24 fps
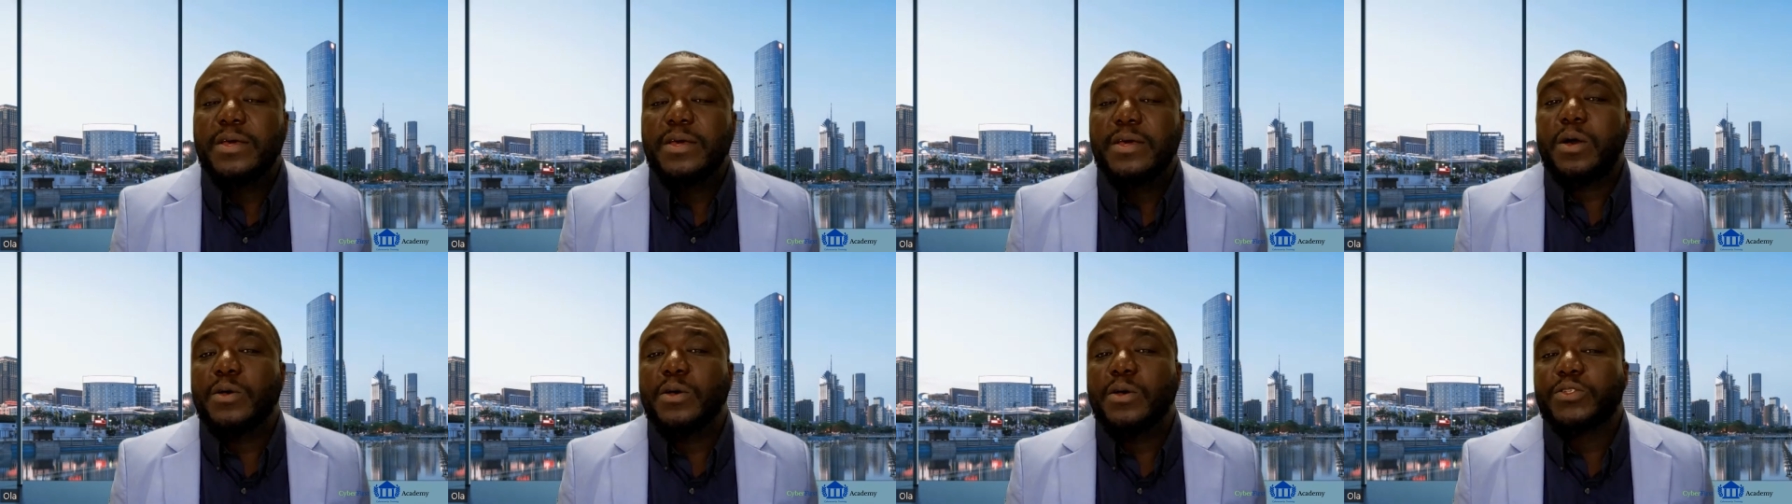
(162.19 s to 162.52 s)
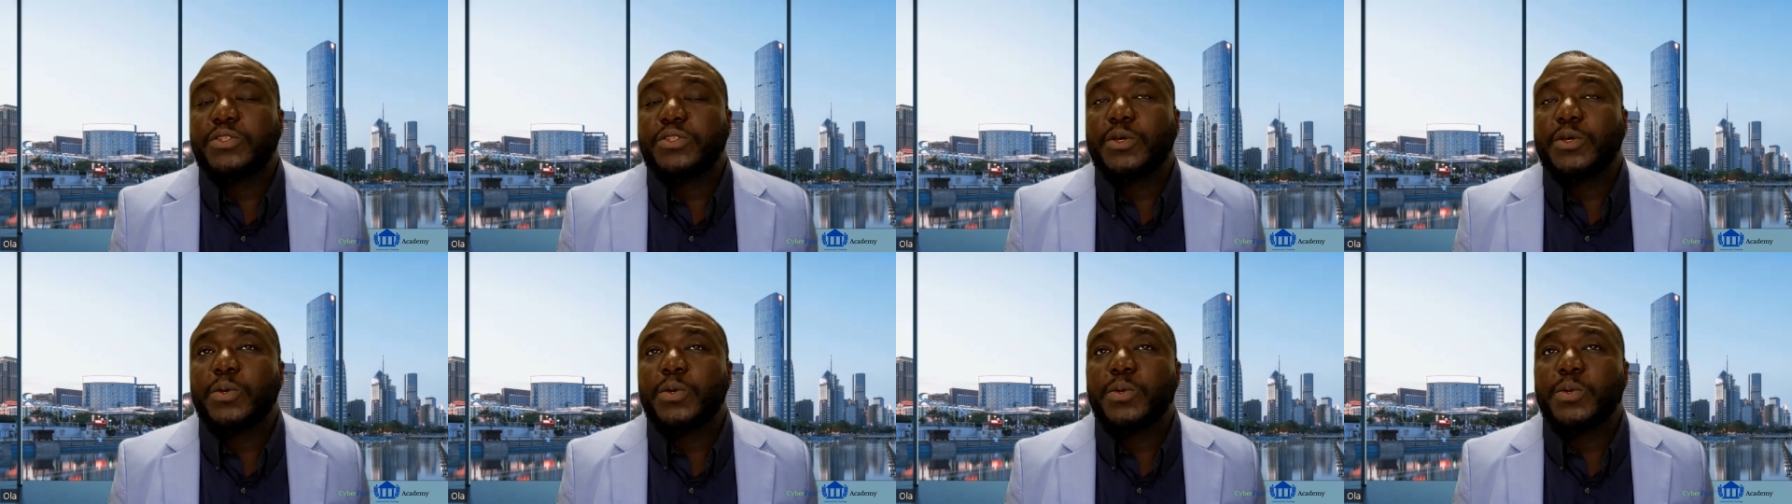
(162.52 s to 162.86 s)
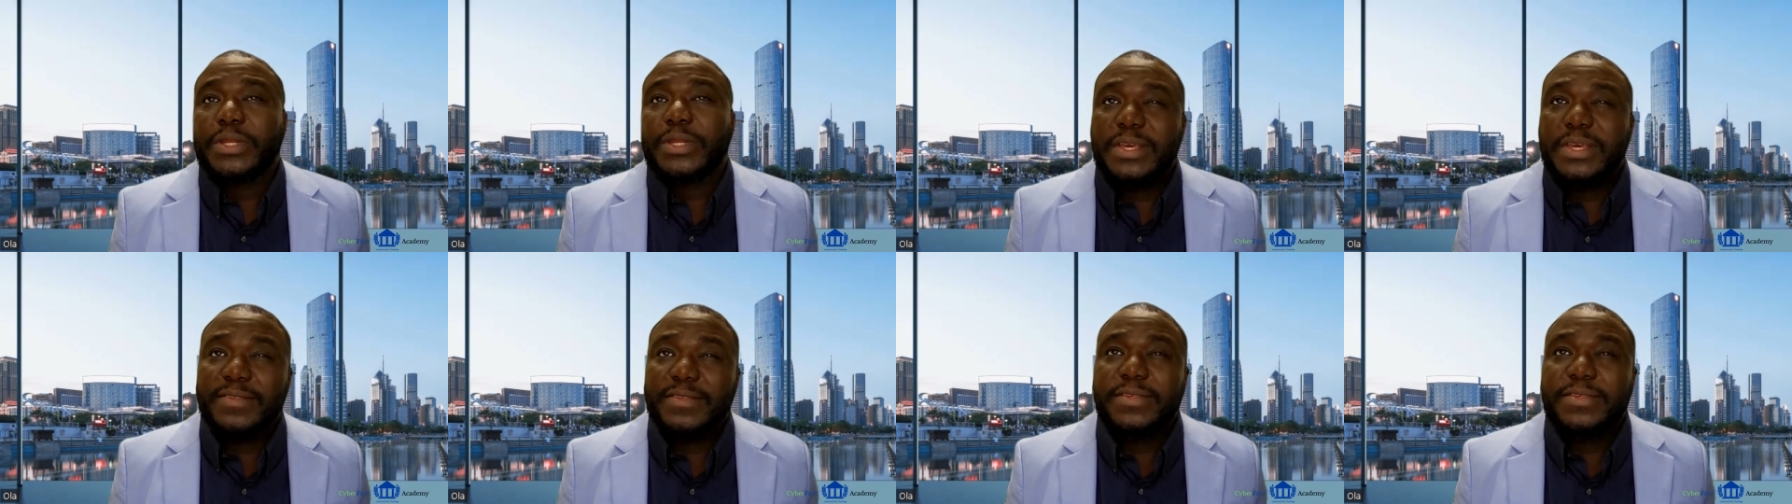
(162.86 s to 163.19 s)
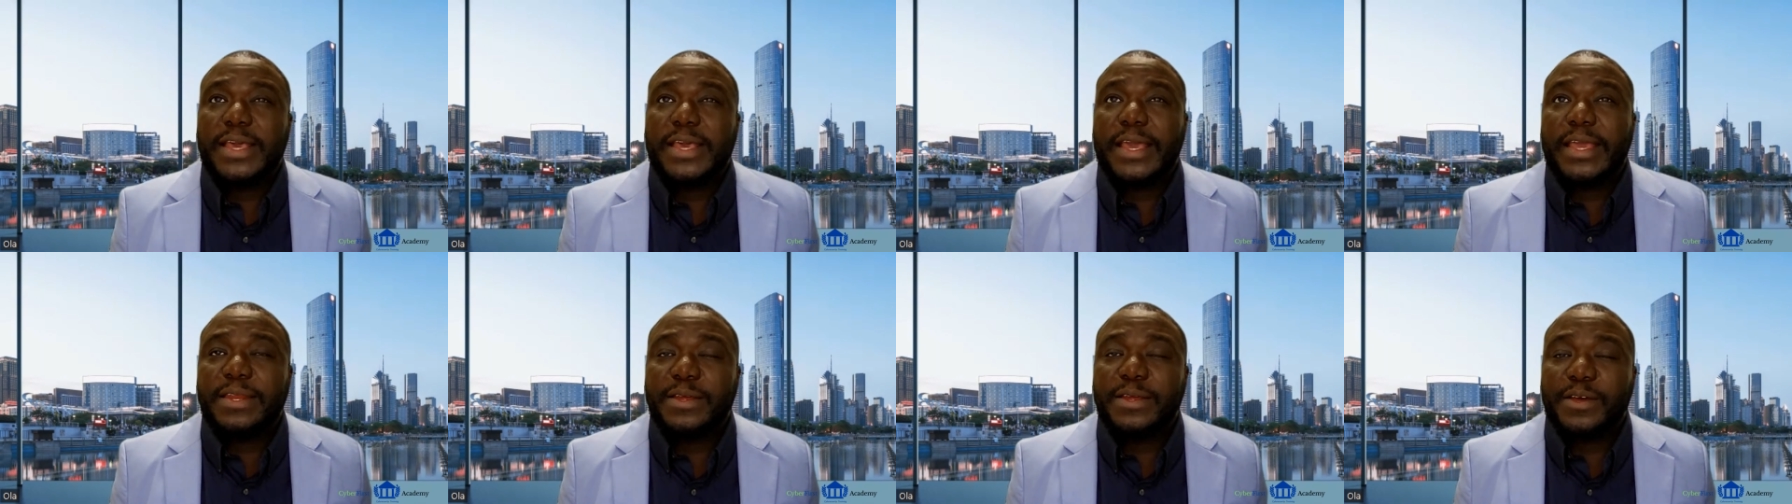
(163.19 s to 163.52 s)
also
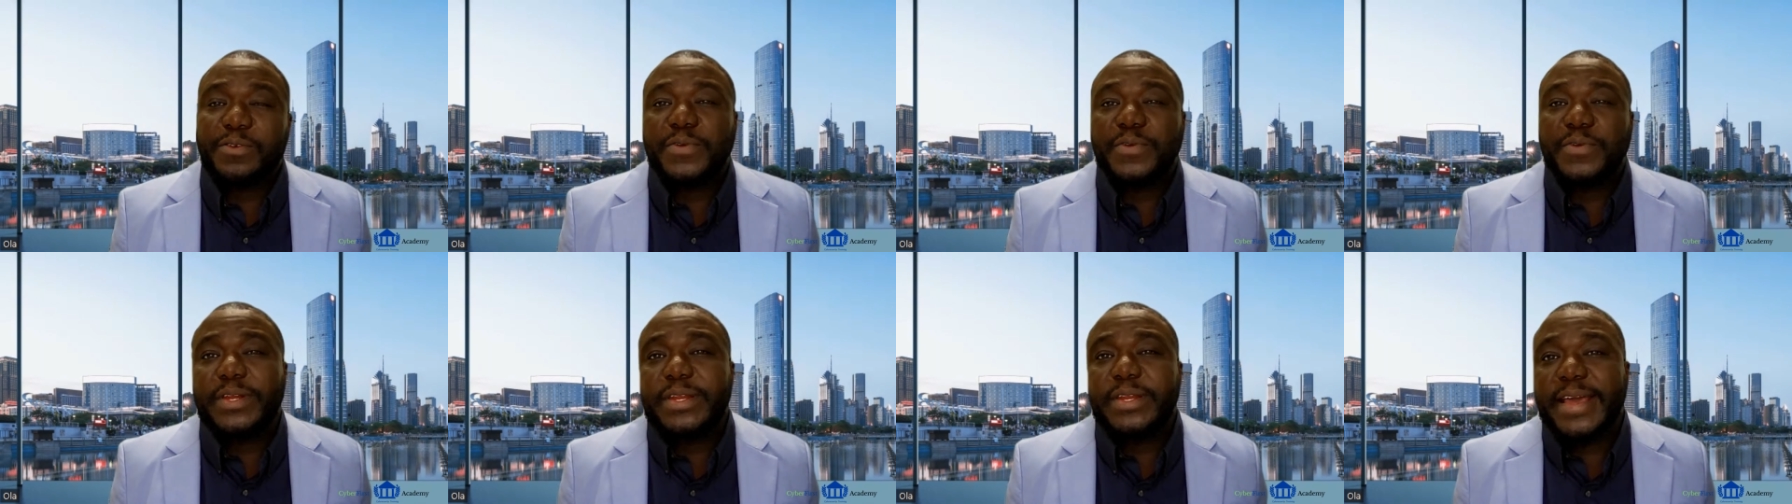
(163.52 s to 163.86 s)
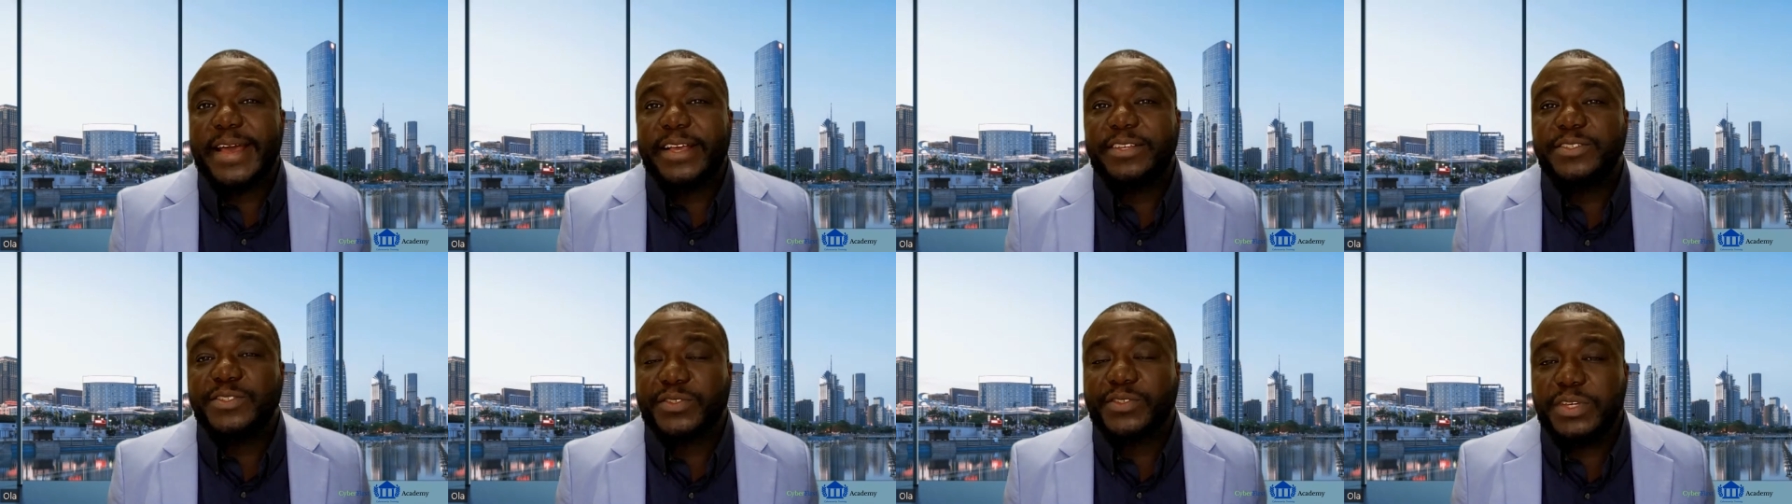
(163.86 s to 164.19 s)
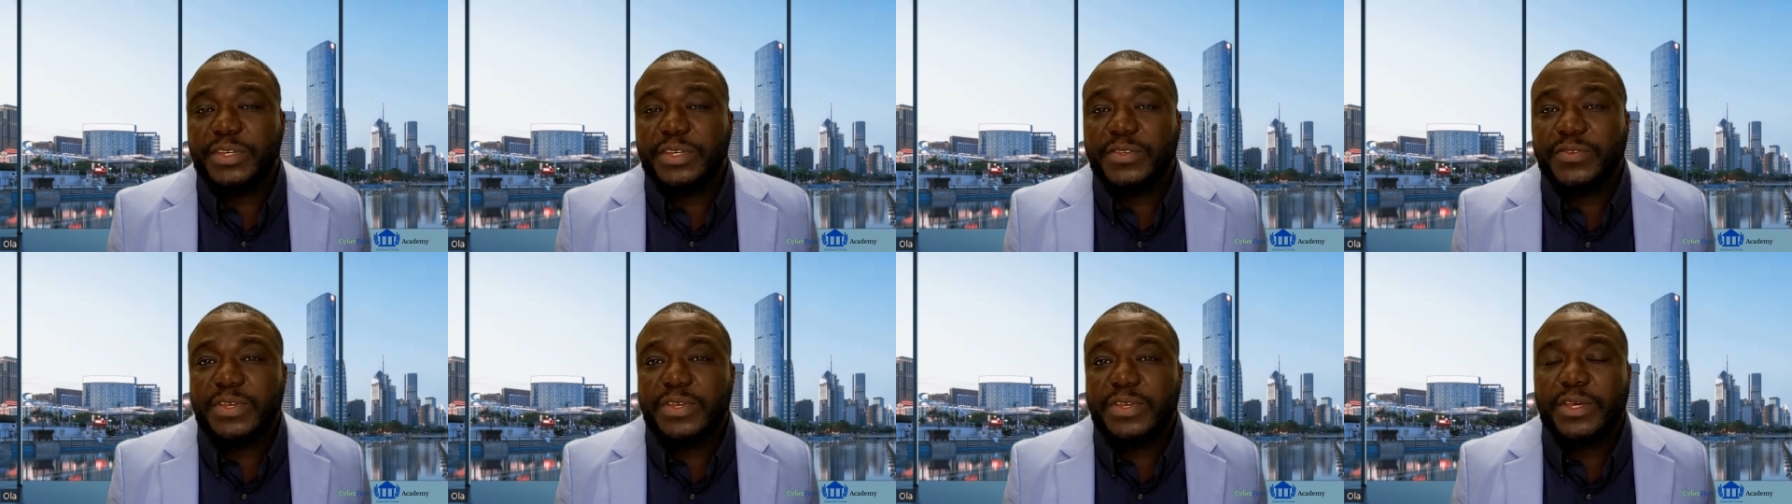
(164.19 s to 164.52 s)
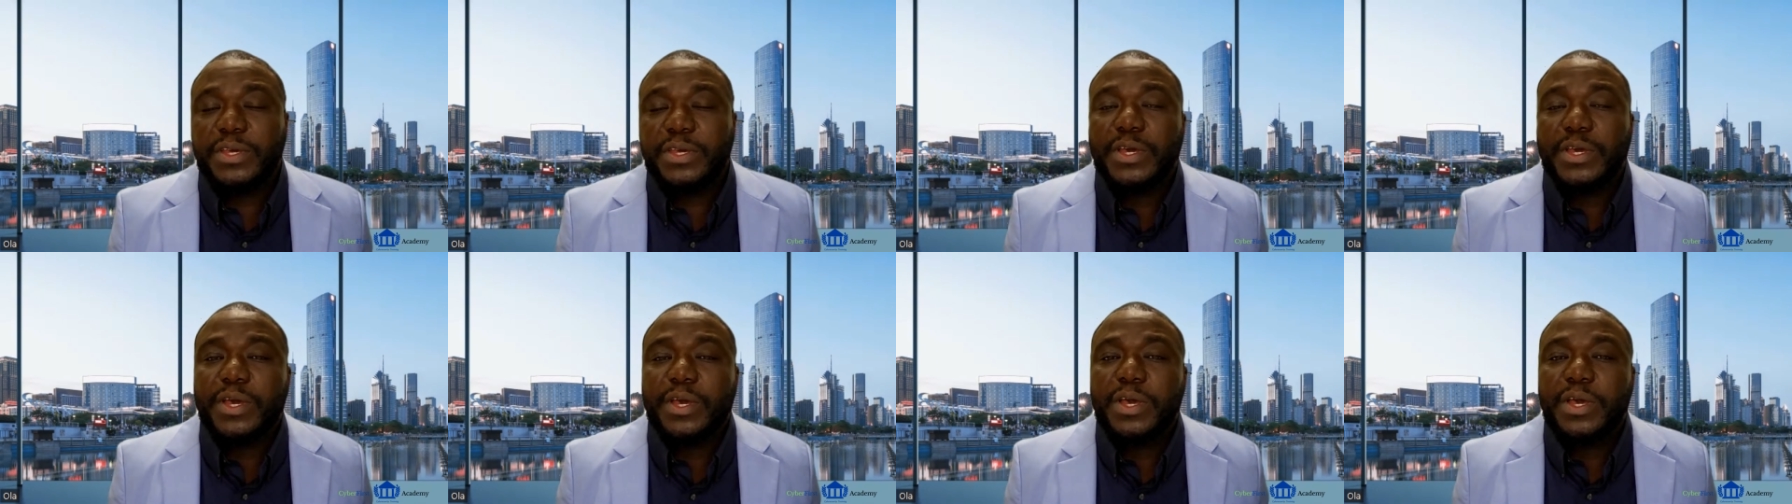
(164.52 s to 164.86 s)
NIST 800
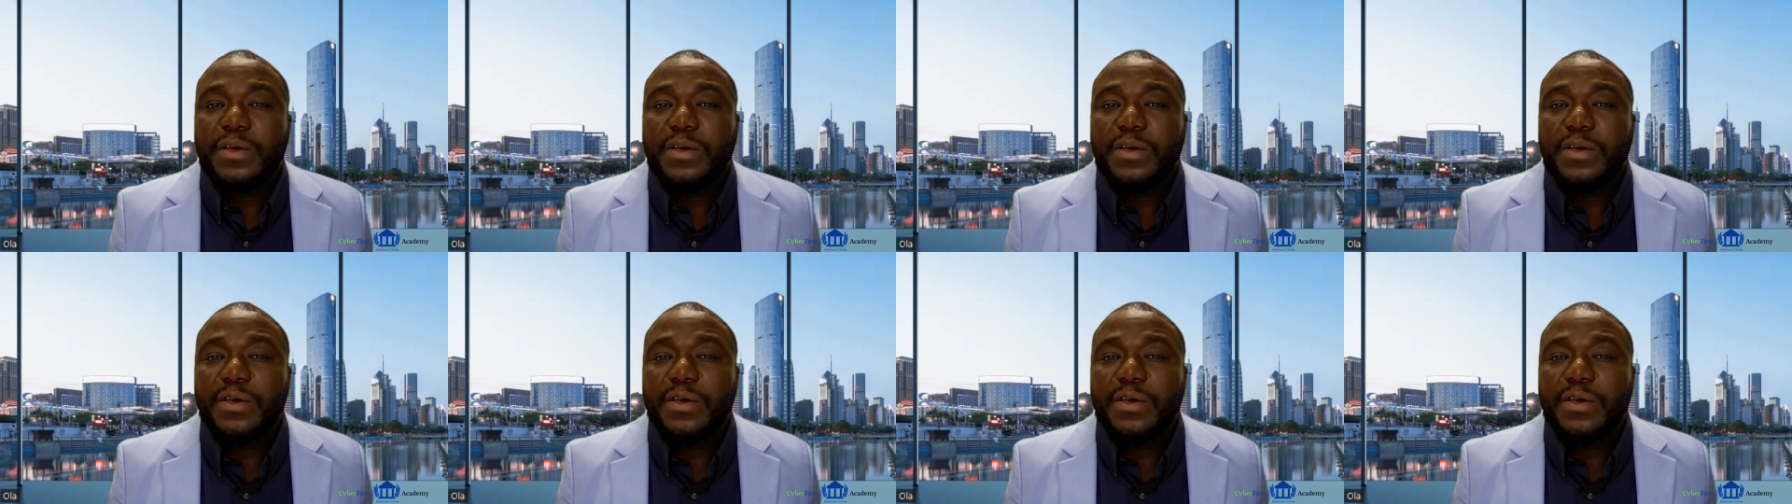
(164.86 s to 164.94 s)
60